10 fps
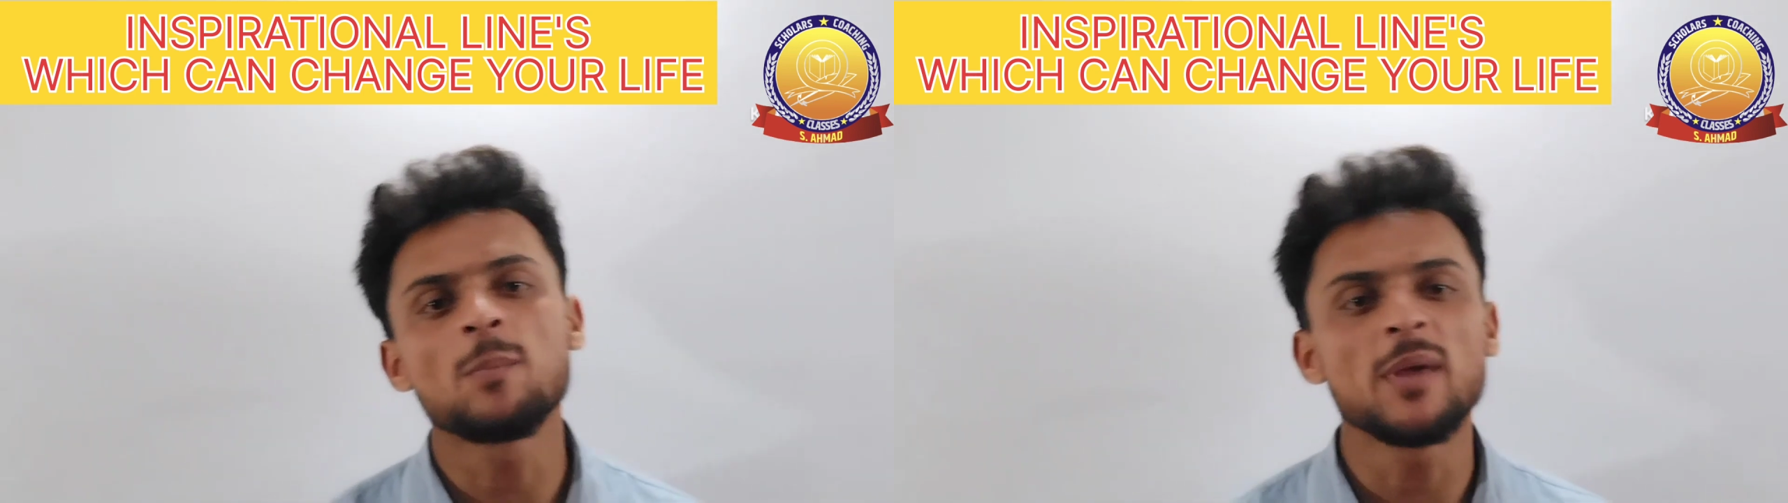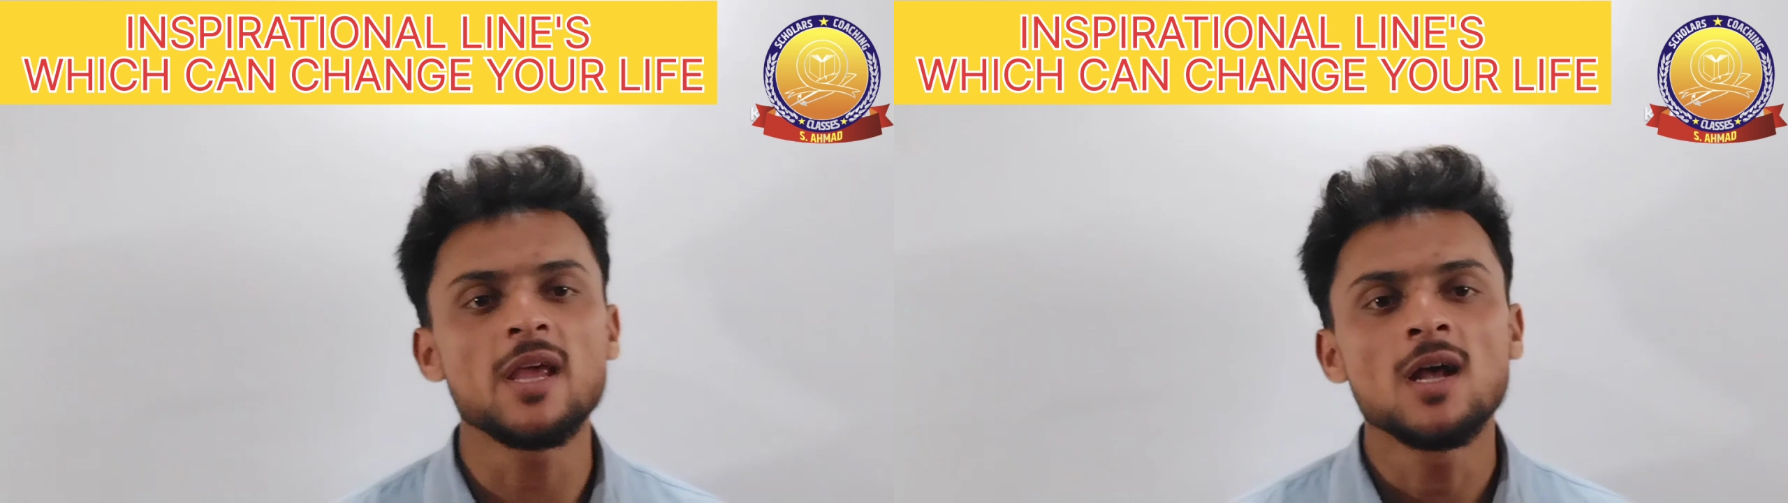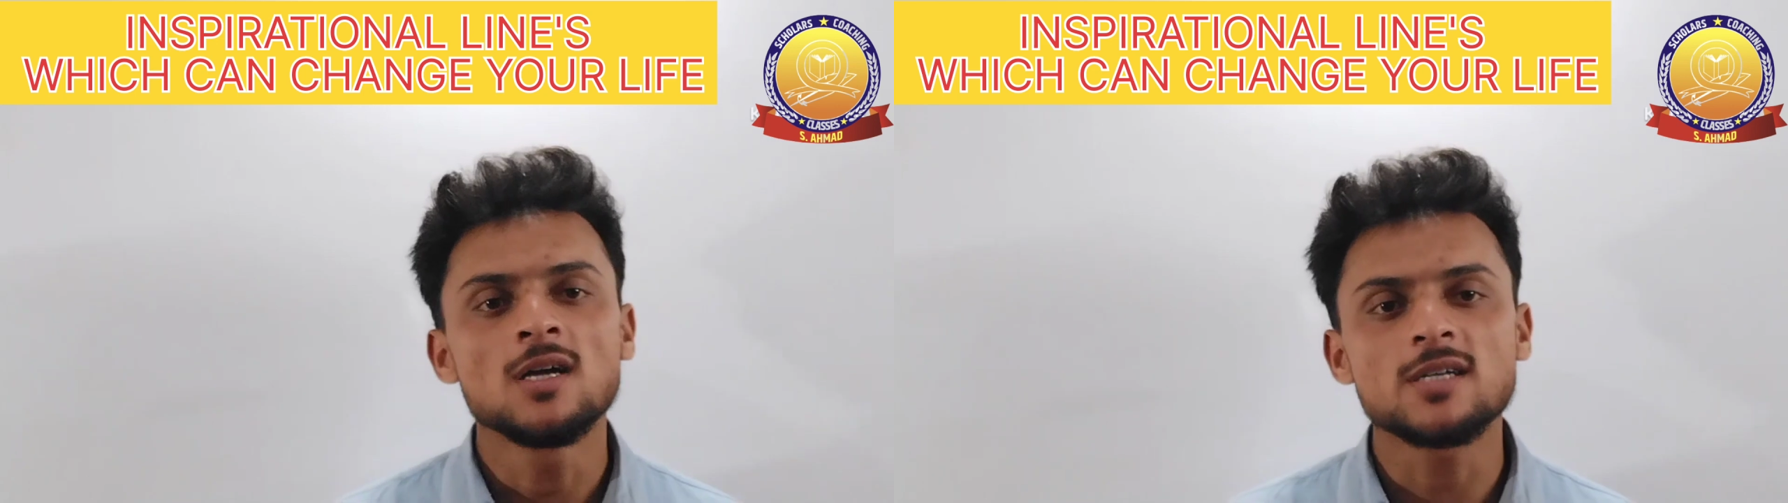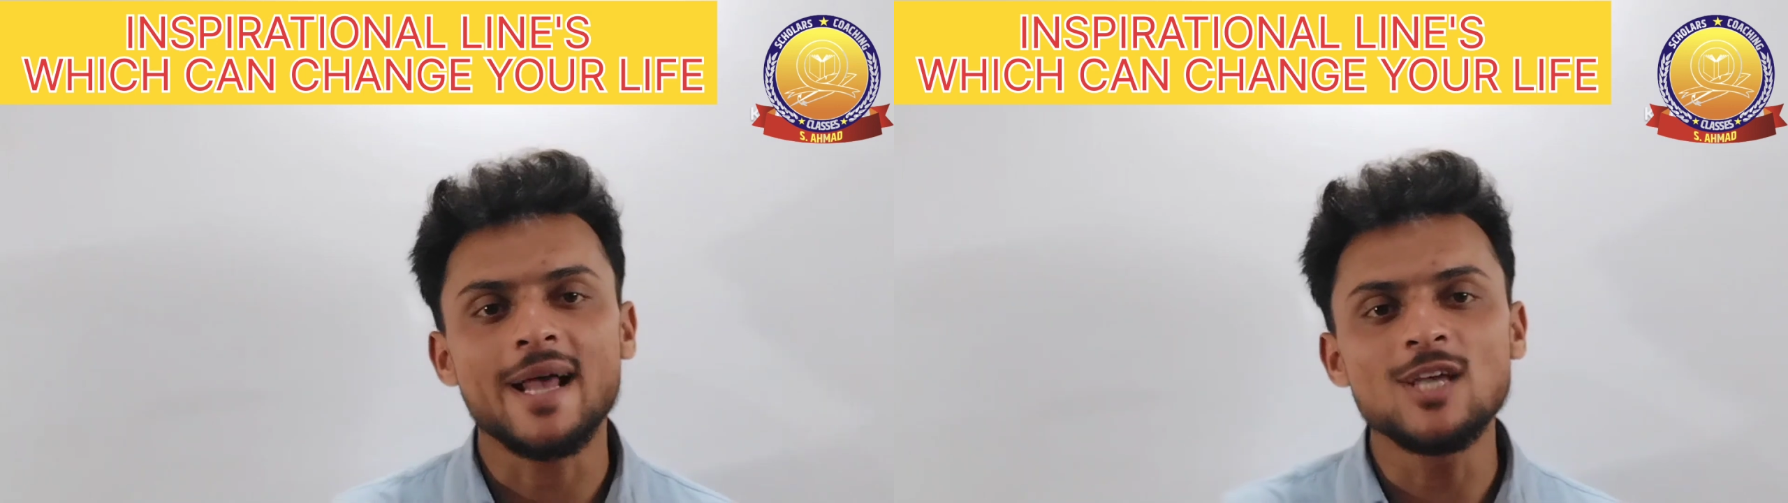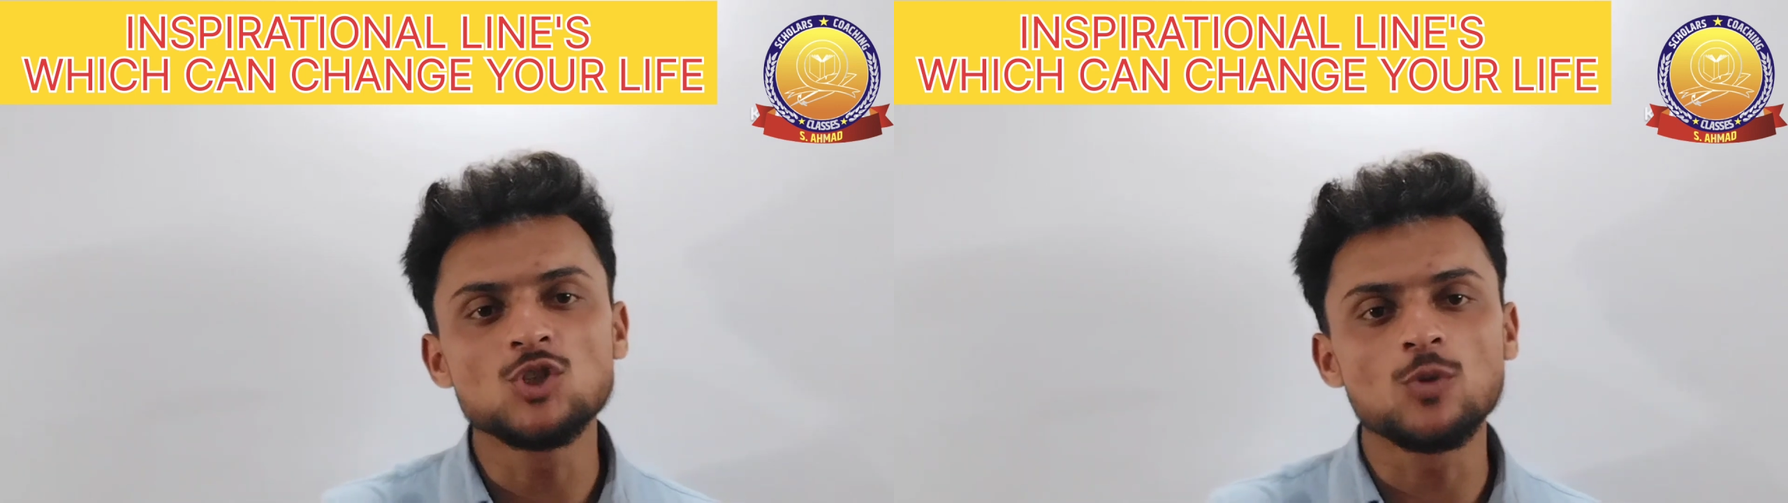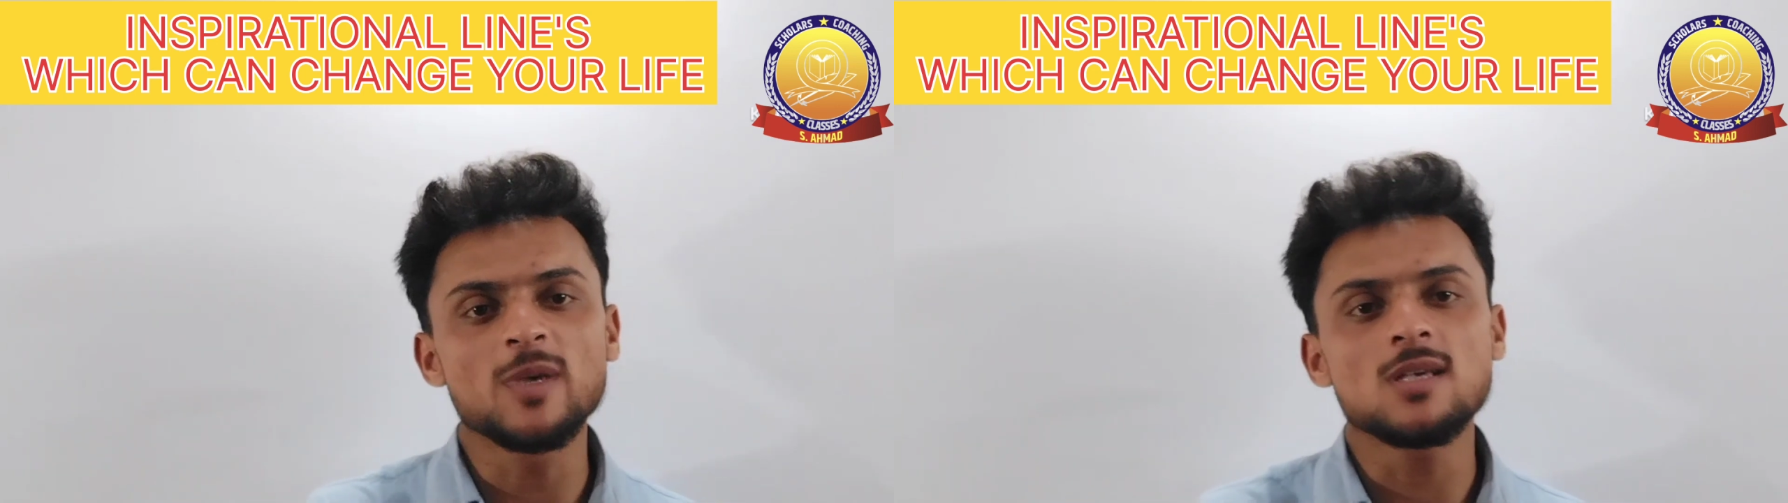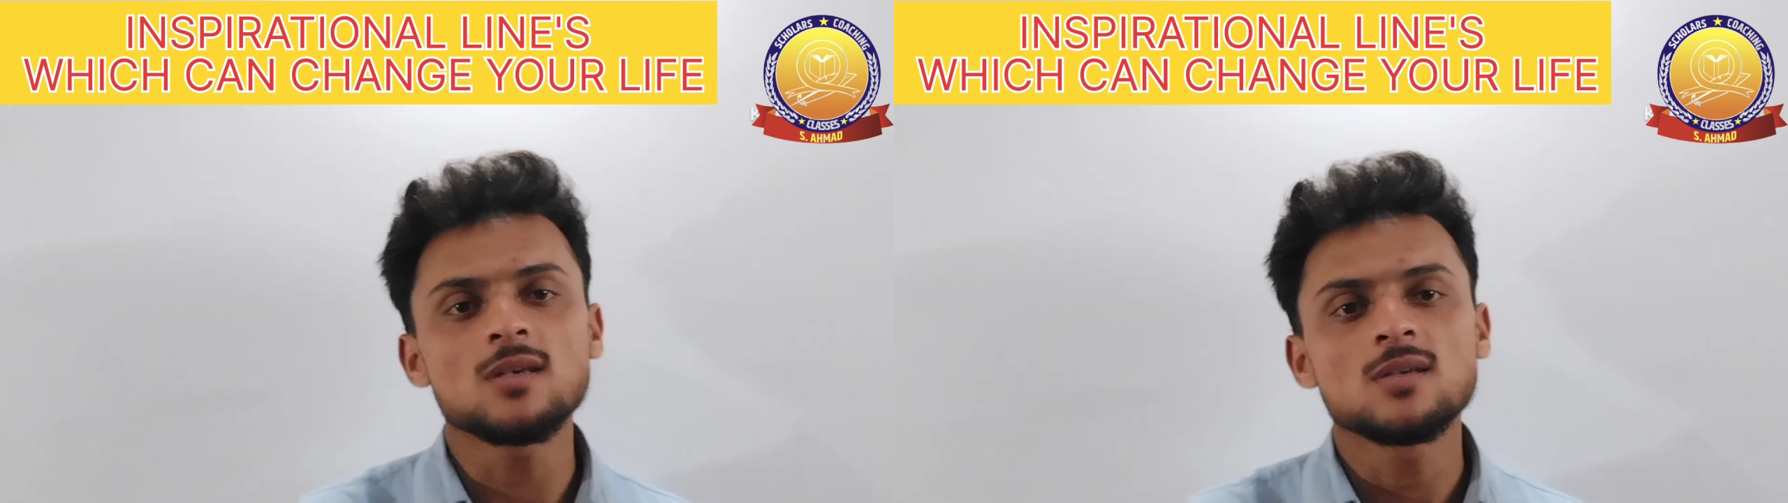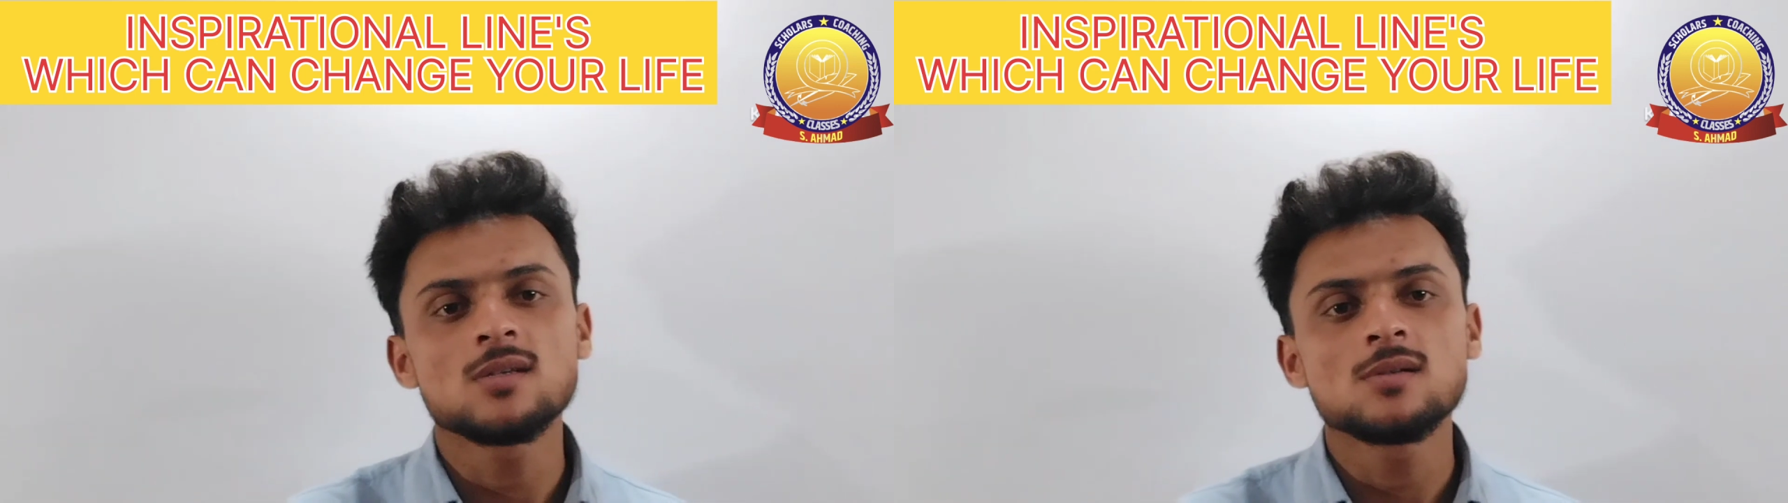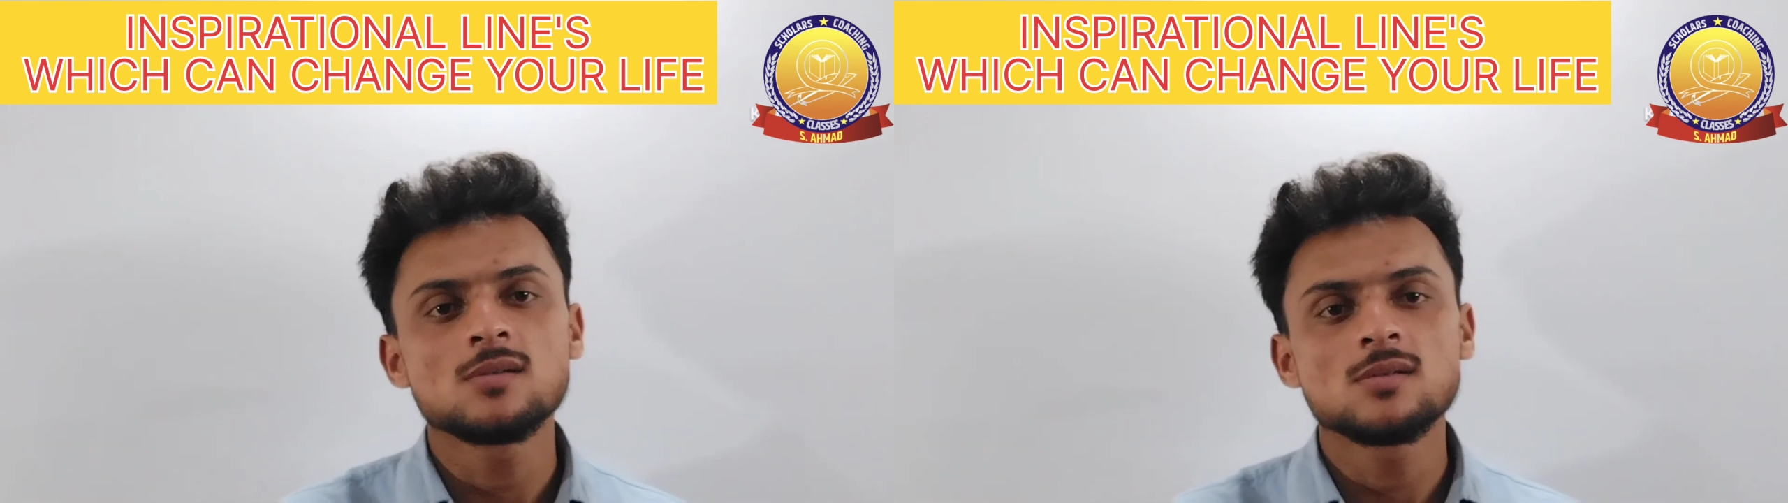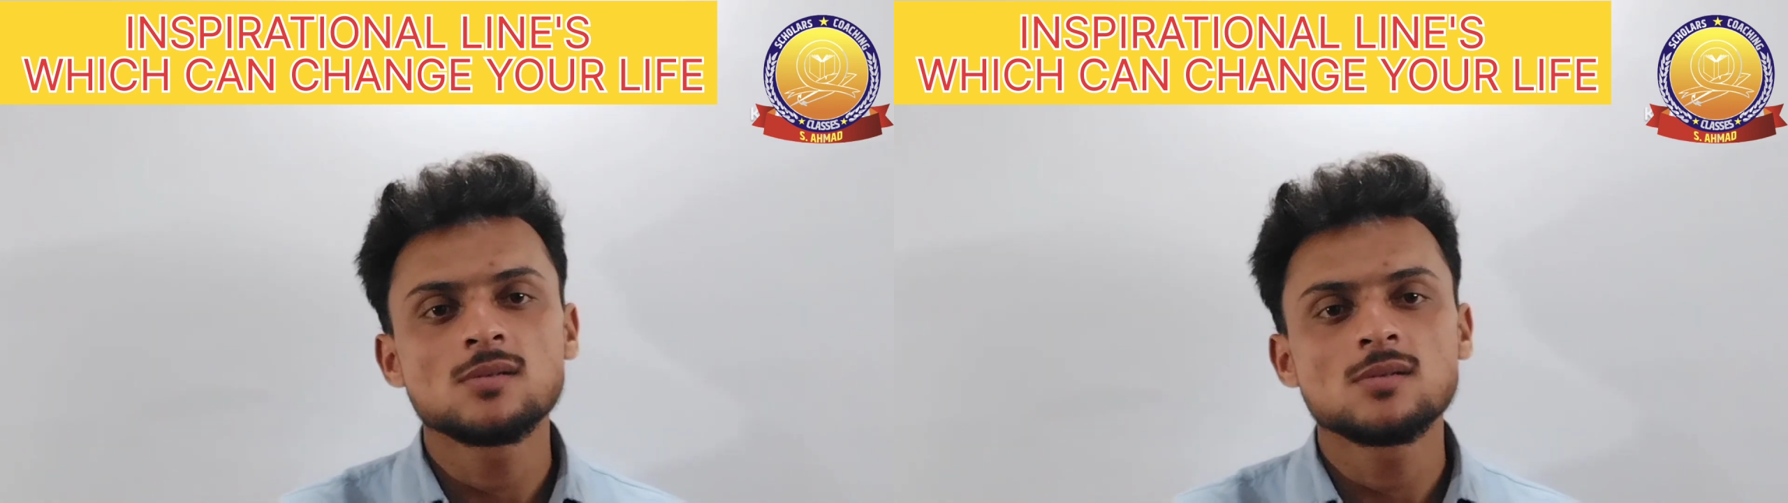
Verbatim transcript: happy. Try to be